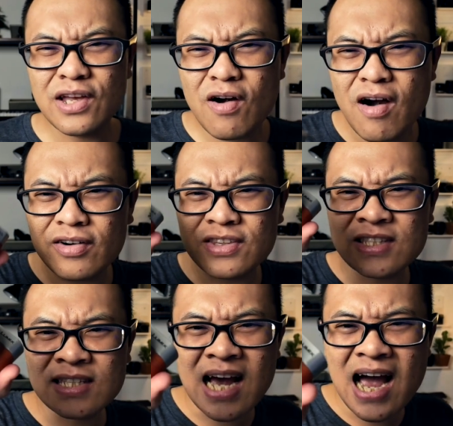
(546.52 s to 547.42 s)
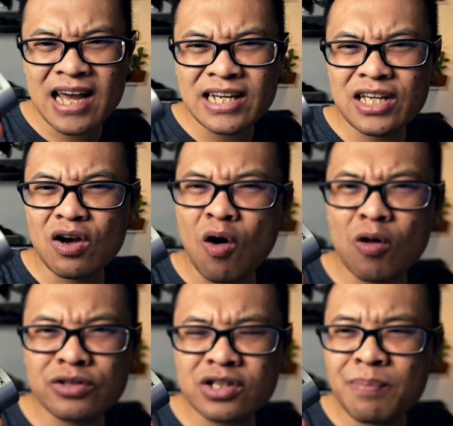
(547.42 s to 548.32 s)
there are tiny
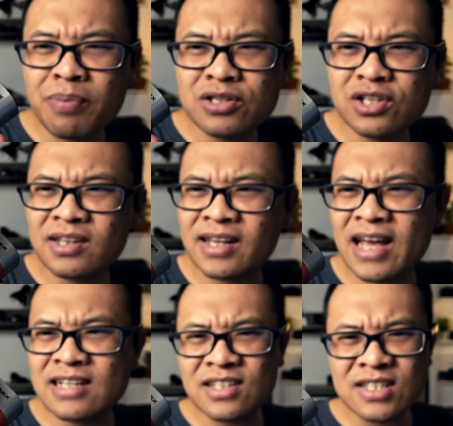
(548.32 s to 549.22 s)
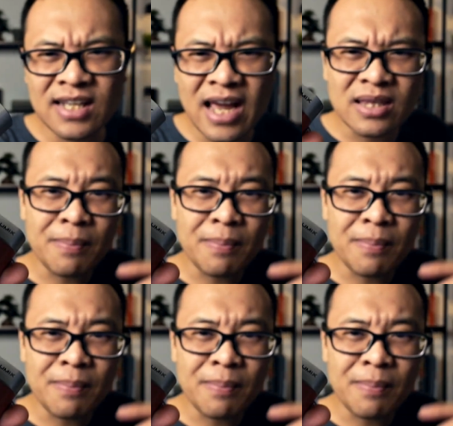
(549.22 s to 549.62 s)
ultra budget lenses like the